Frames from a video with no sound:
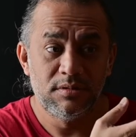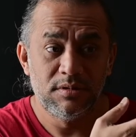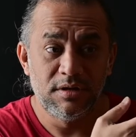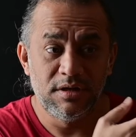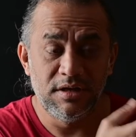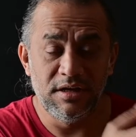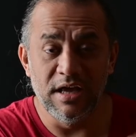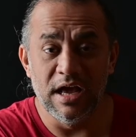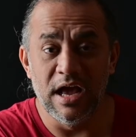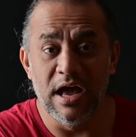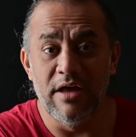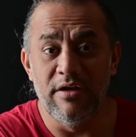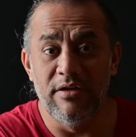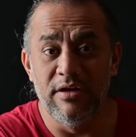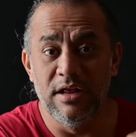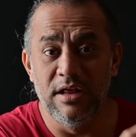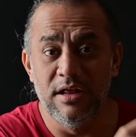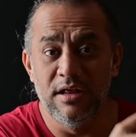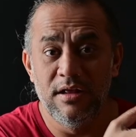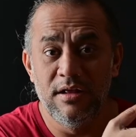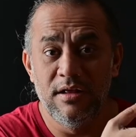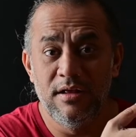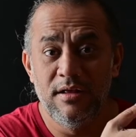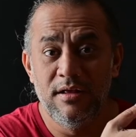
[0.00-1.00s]

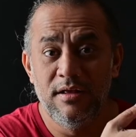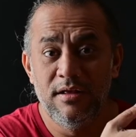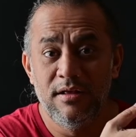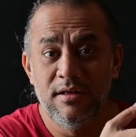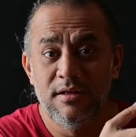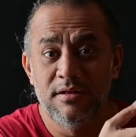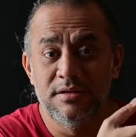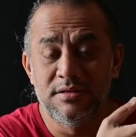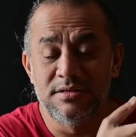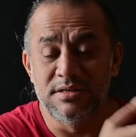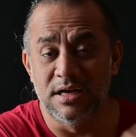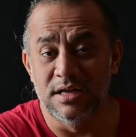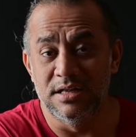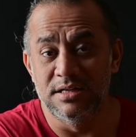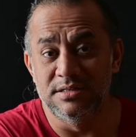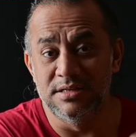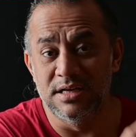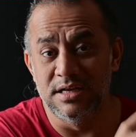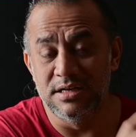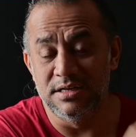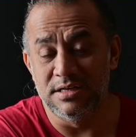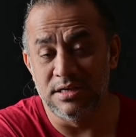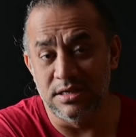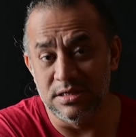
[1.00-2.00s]
carry tons
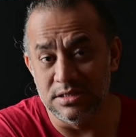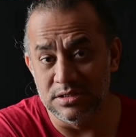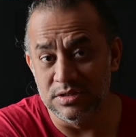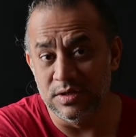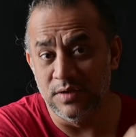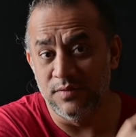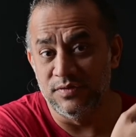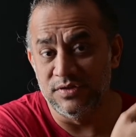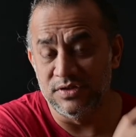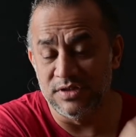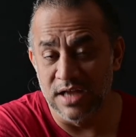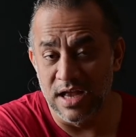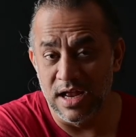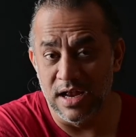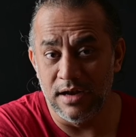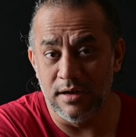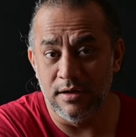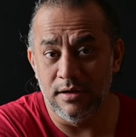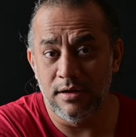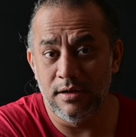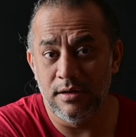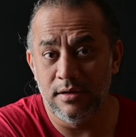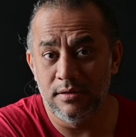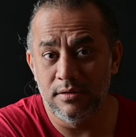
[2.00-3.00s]
and tons of
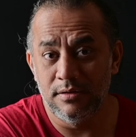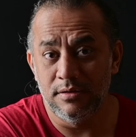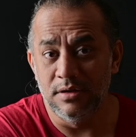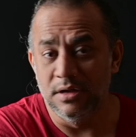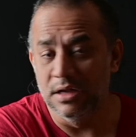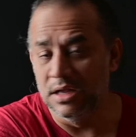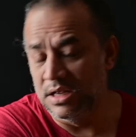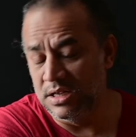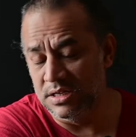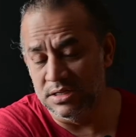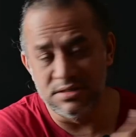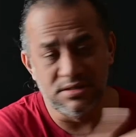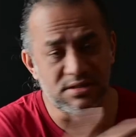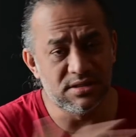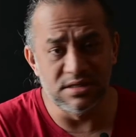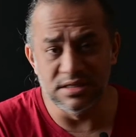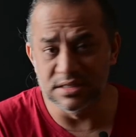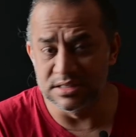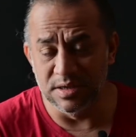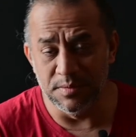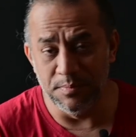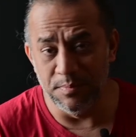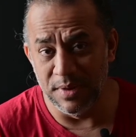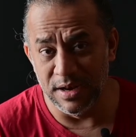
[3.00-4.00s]
sand. It's a
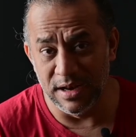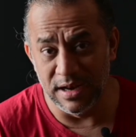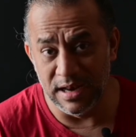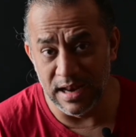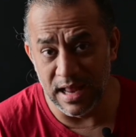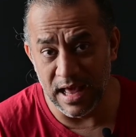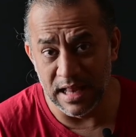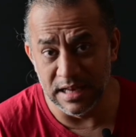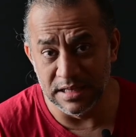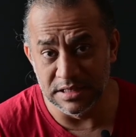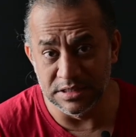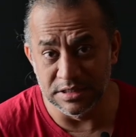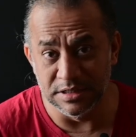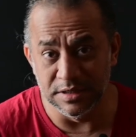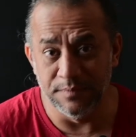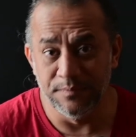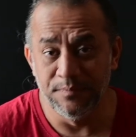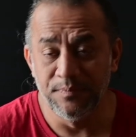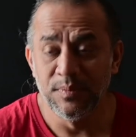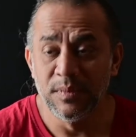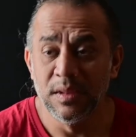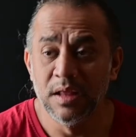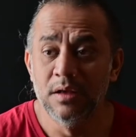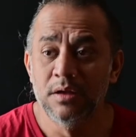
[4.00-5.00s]
simple analogy.
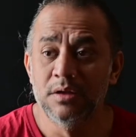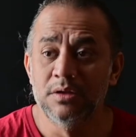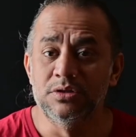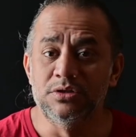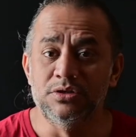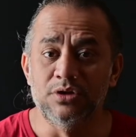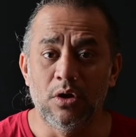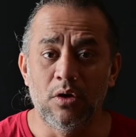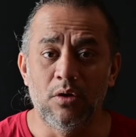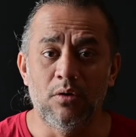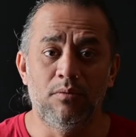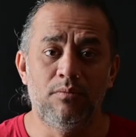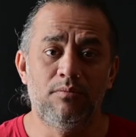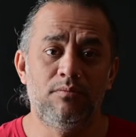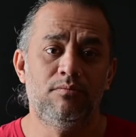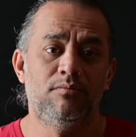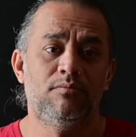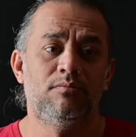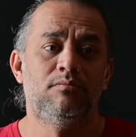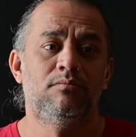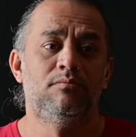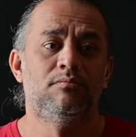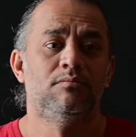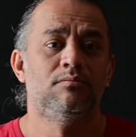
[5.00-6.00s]
So
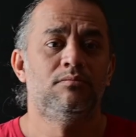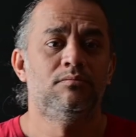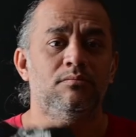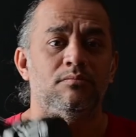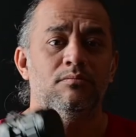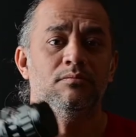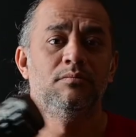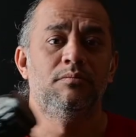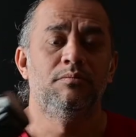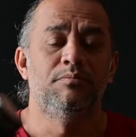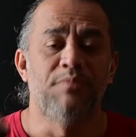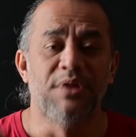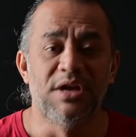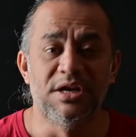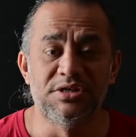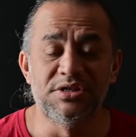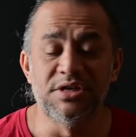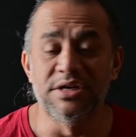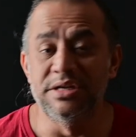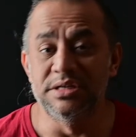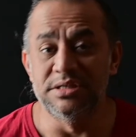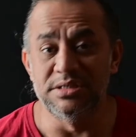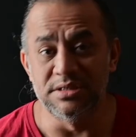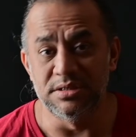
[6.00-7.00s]

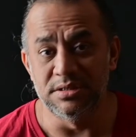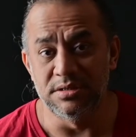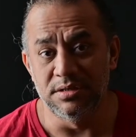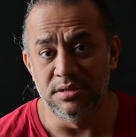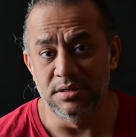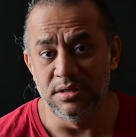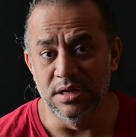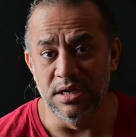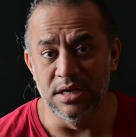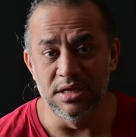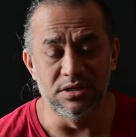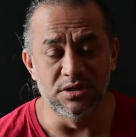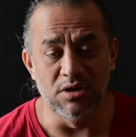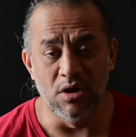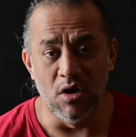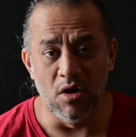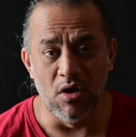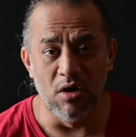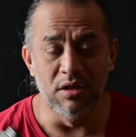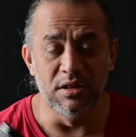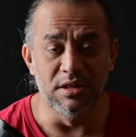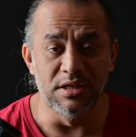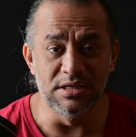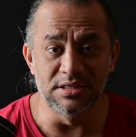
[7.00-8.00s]
patience is
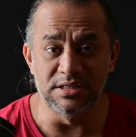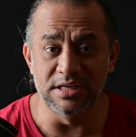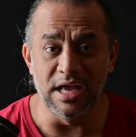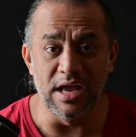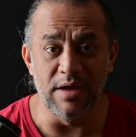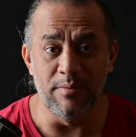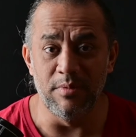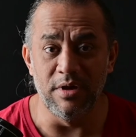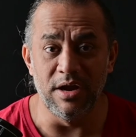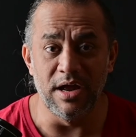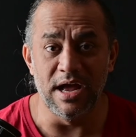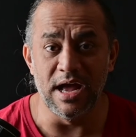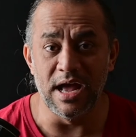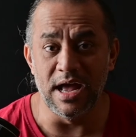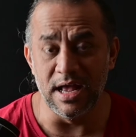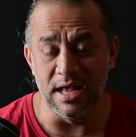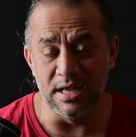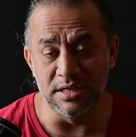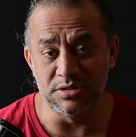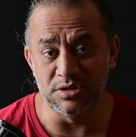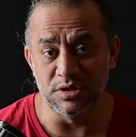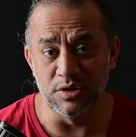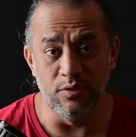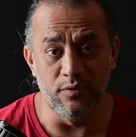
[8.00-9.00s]
all this camera
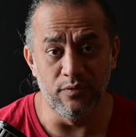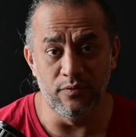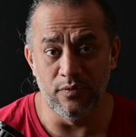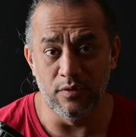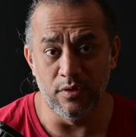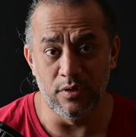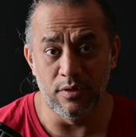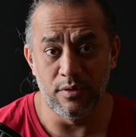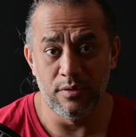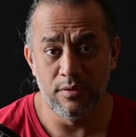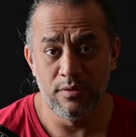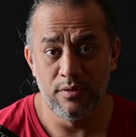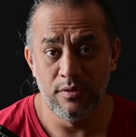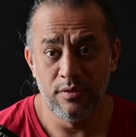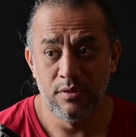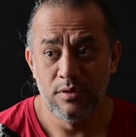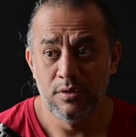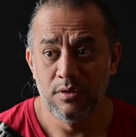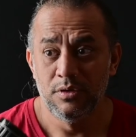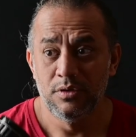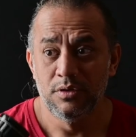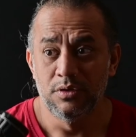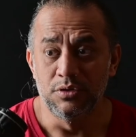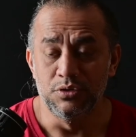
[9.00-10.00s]
asks you for
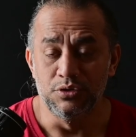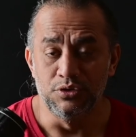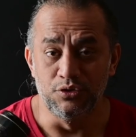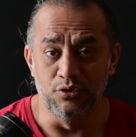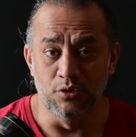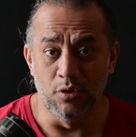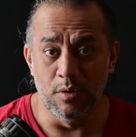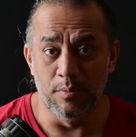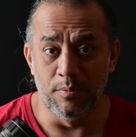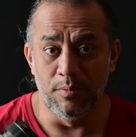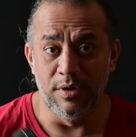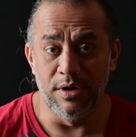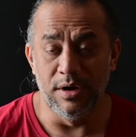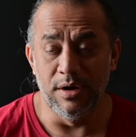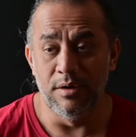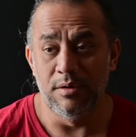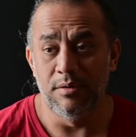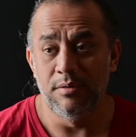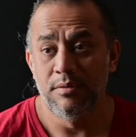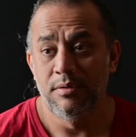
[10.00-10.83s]
to operate.